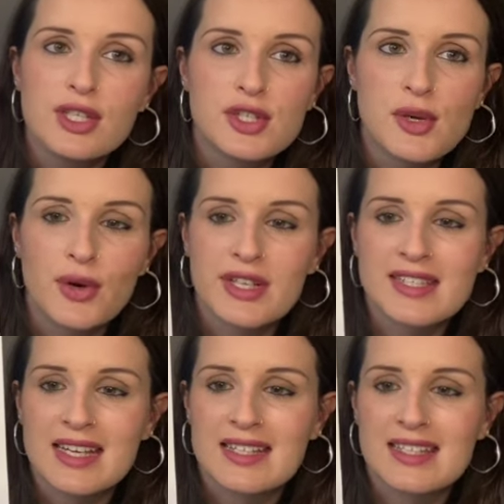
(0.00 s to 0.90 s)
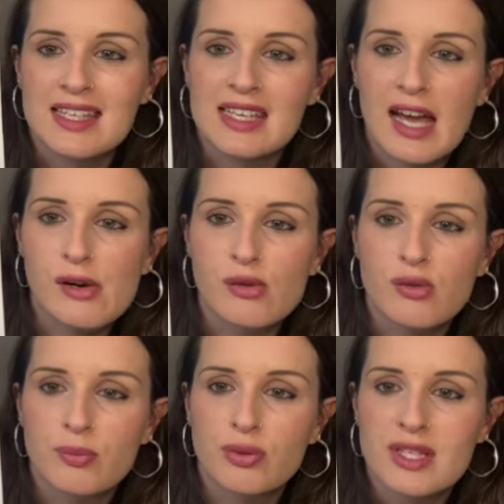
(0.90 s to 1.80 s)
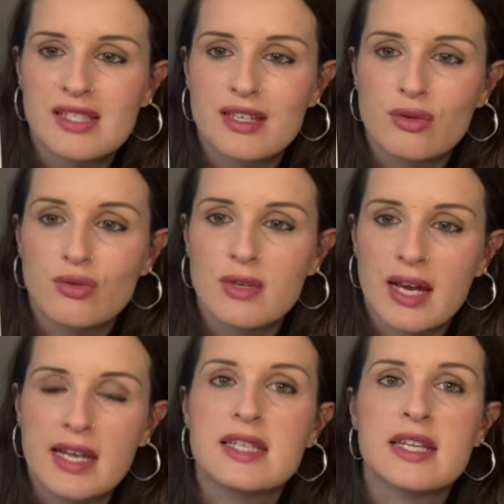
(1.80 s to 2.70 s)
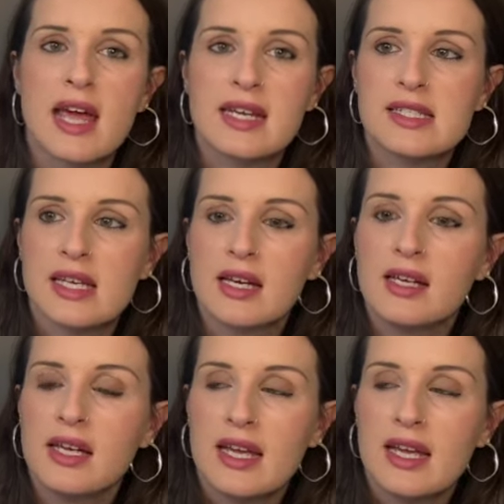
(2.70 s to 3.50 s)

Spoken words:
do it on a 16 count printed granite Aida